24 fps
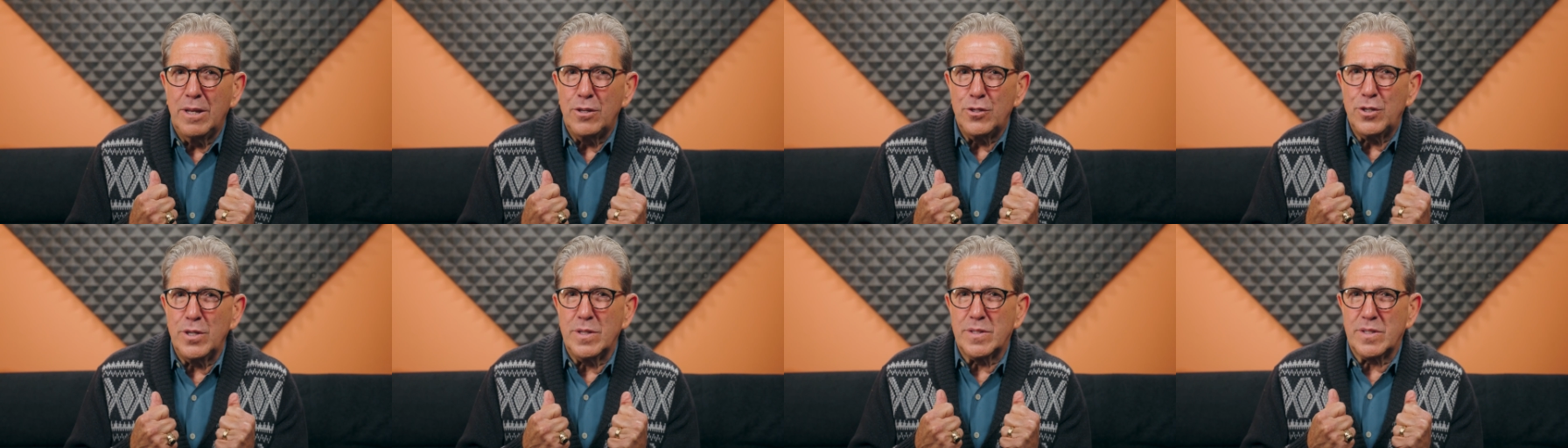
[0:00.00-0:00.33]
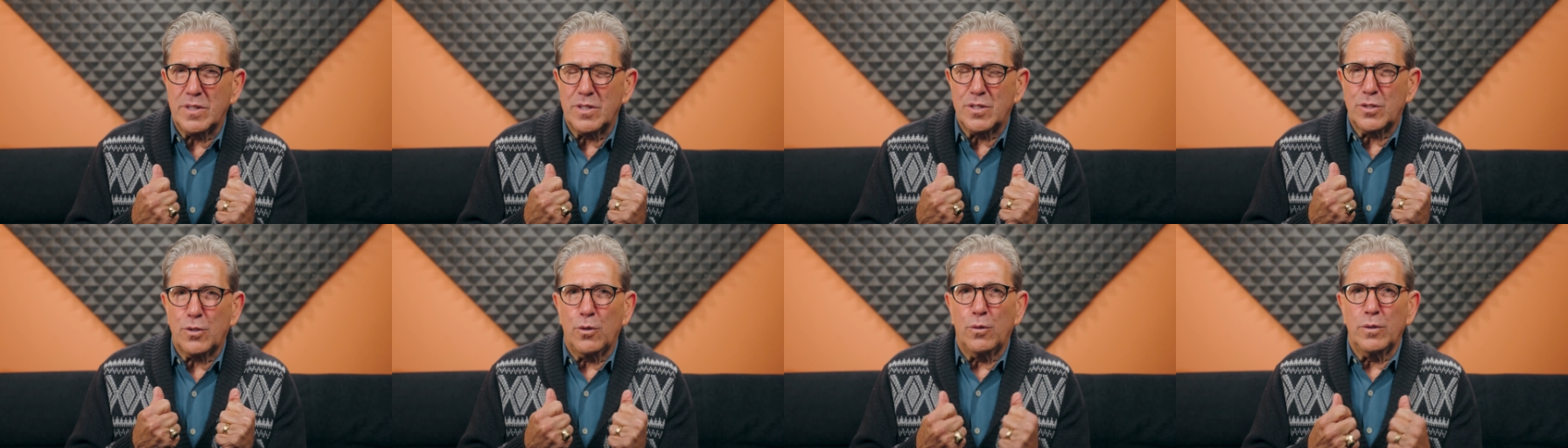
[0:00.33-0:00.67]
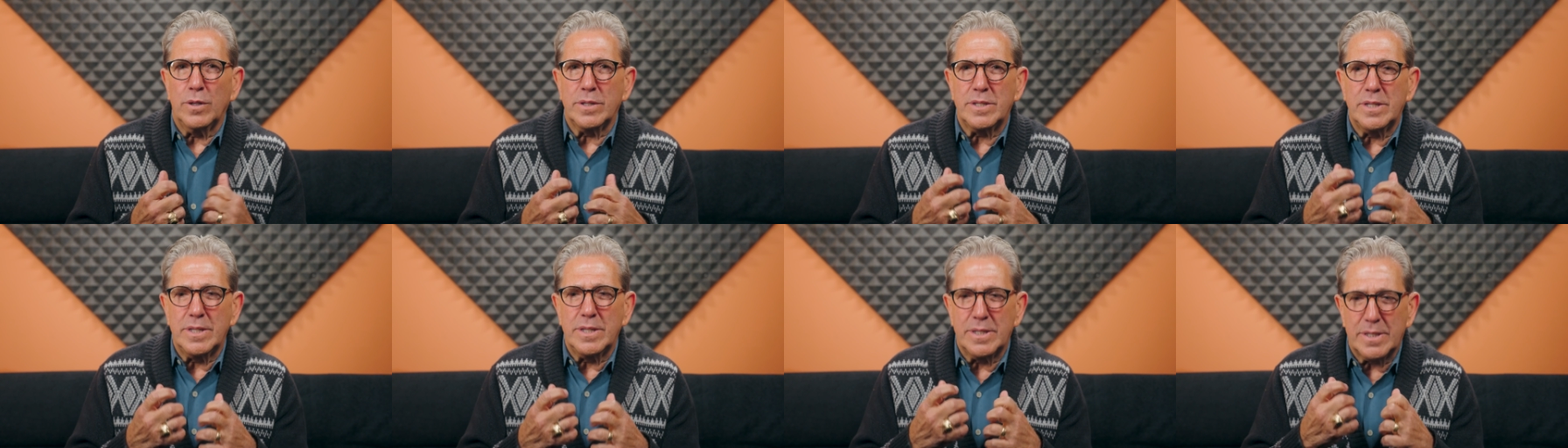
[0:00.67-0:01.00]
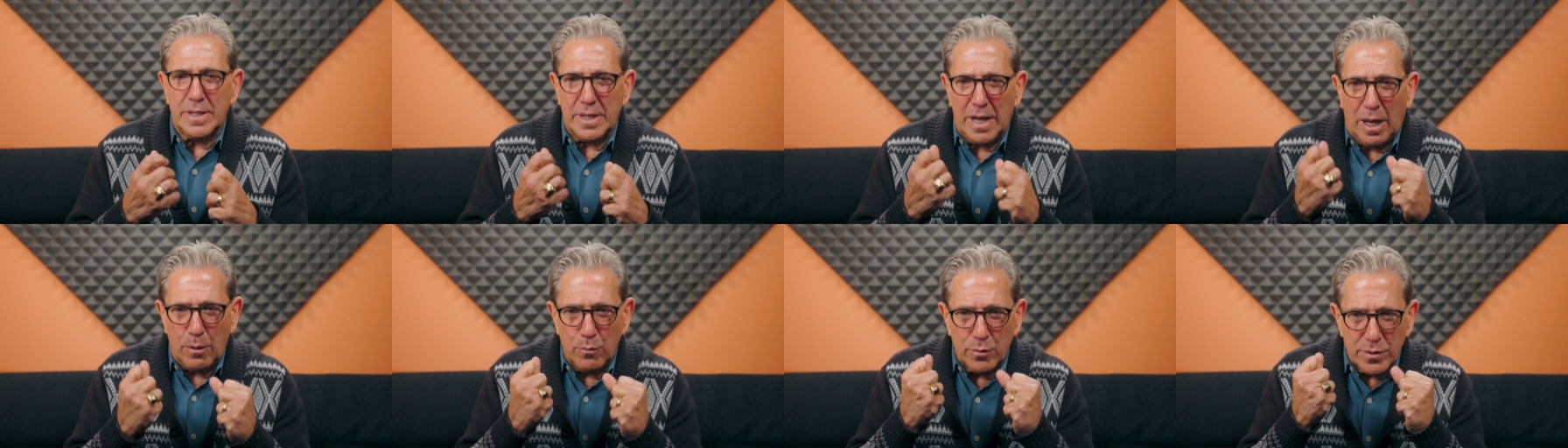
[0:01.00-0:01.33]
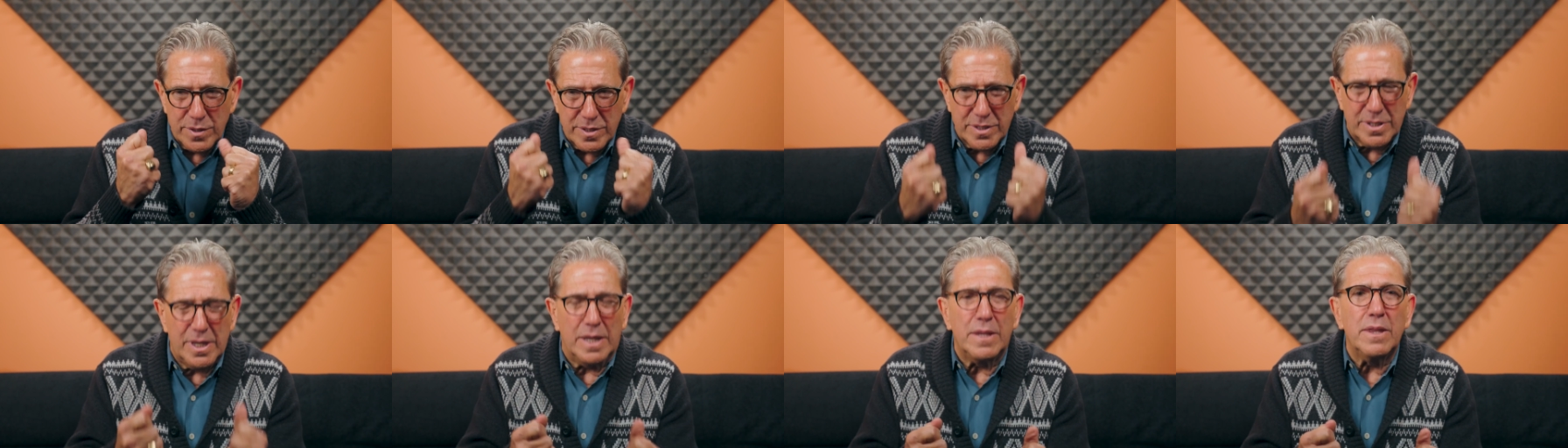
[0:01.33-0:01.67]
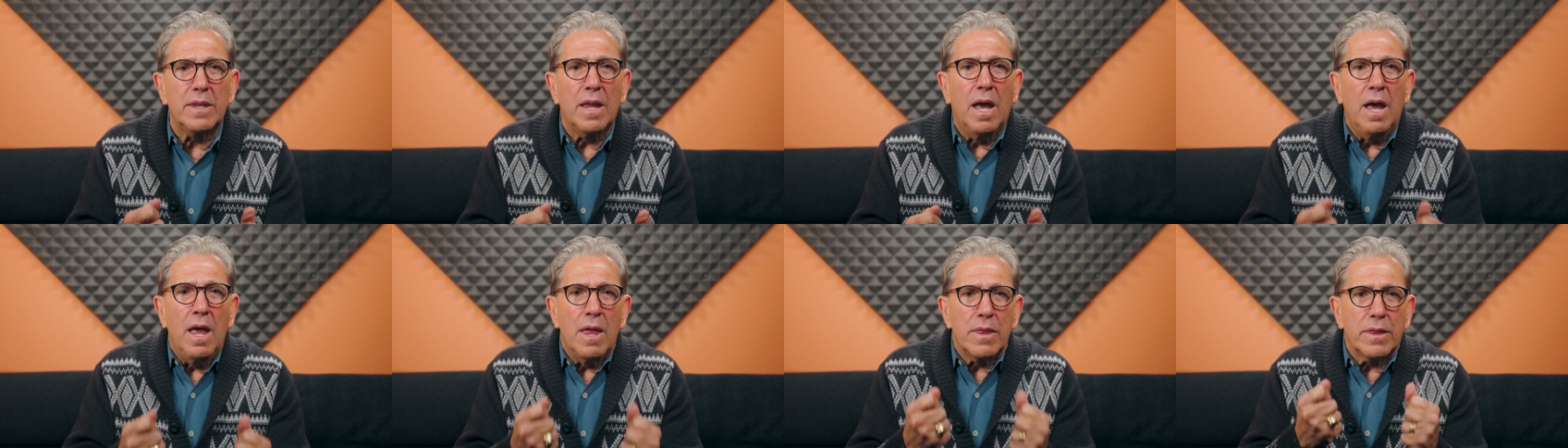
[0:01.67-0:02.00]
Jesus told us, He said, I will
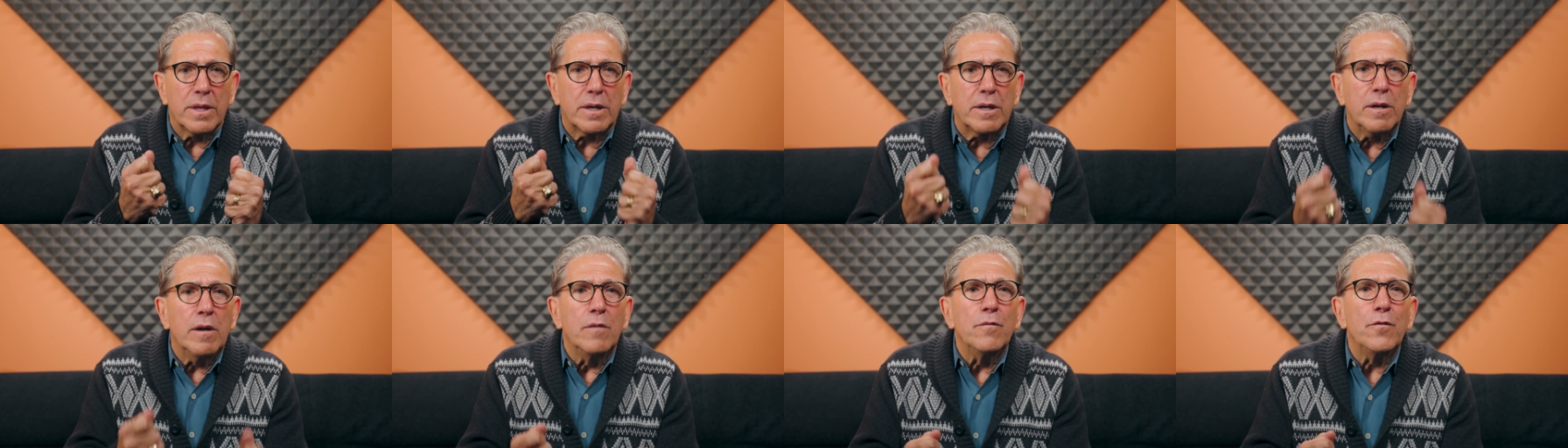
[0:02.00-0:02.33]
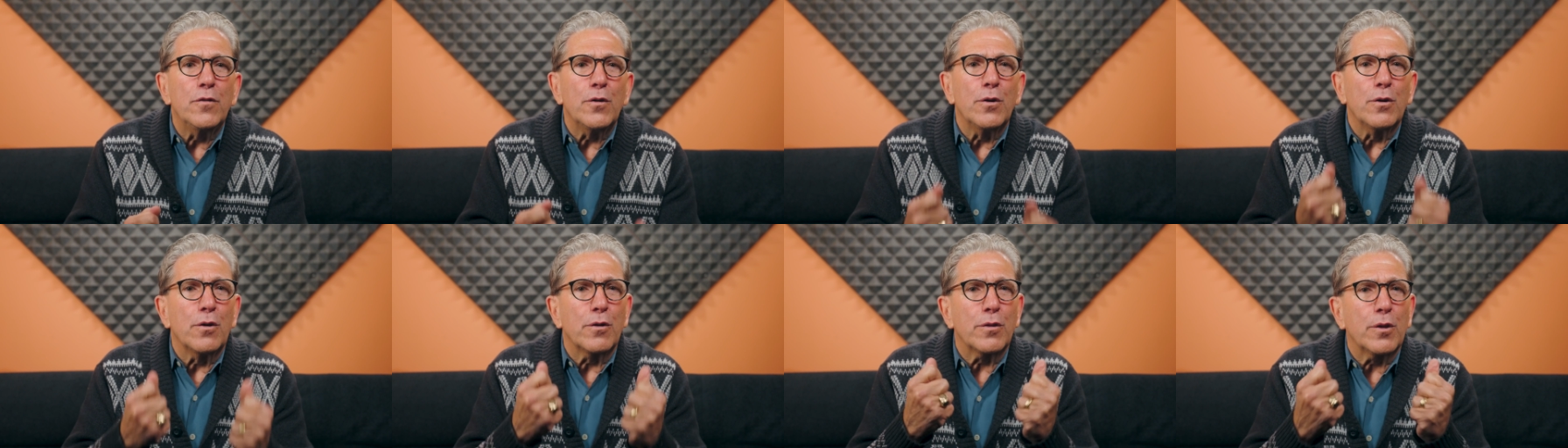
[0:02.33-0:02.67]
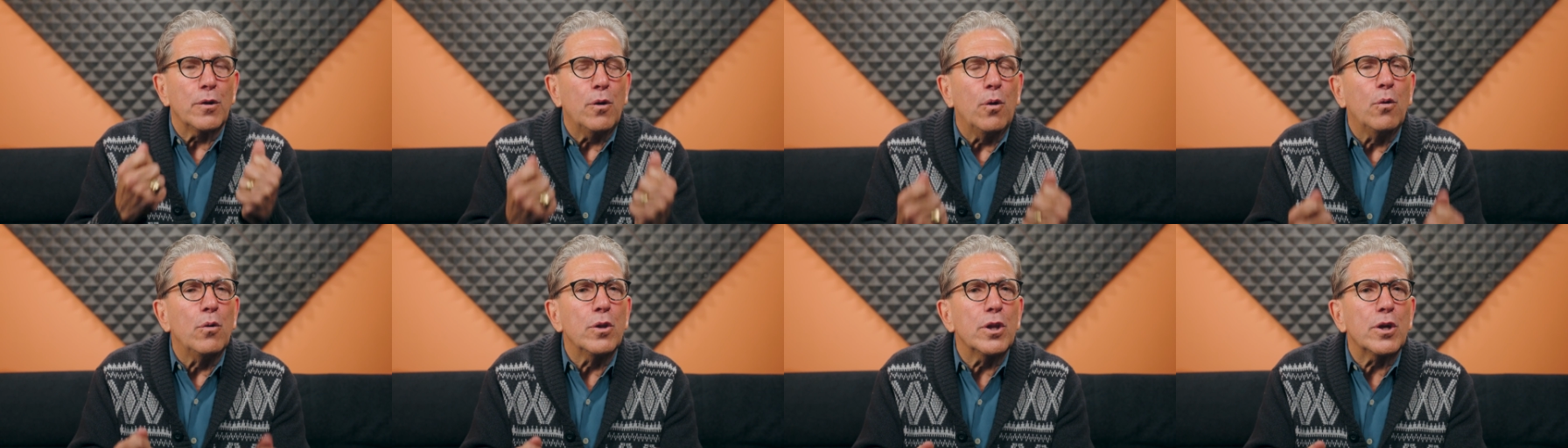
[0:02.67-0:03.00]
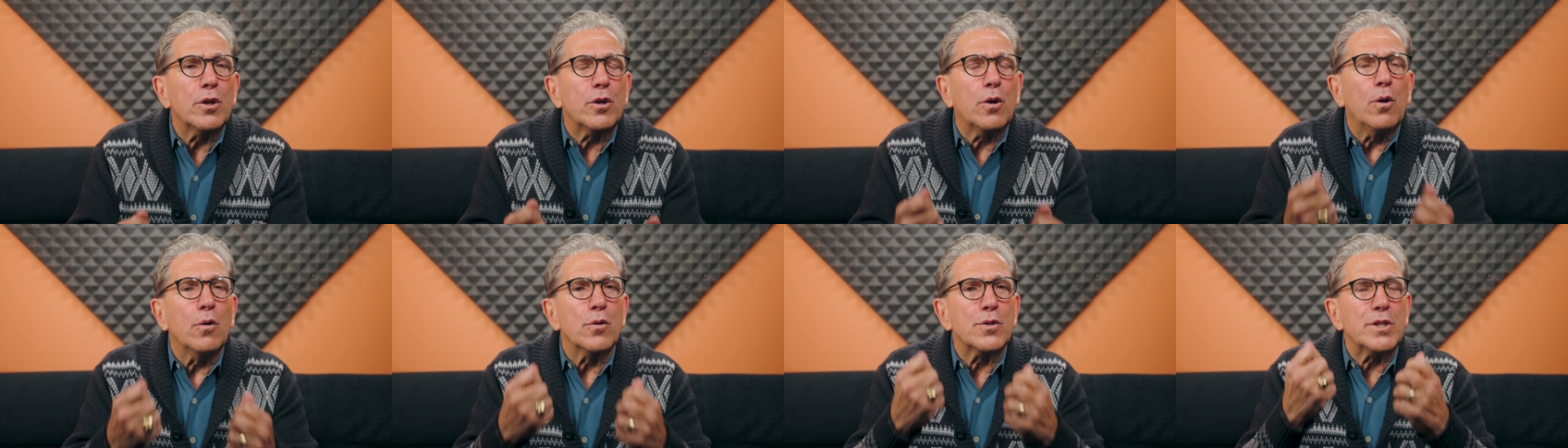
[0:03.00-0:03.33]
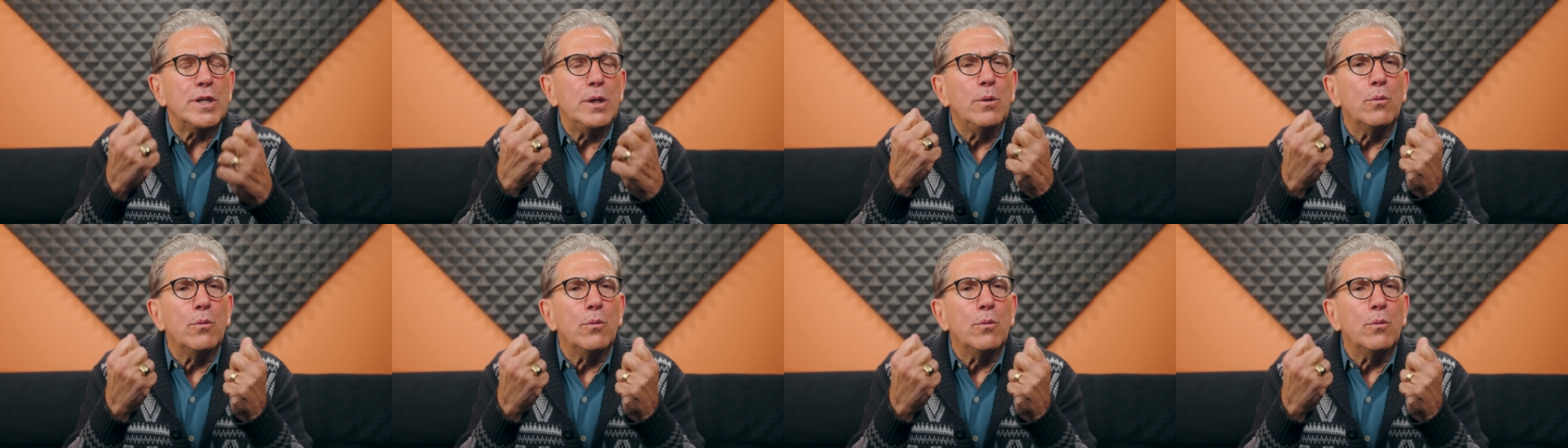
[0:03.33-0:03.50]
send the Comforter, the Holy Ghost.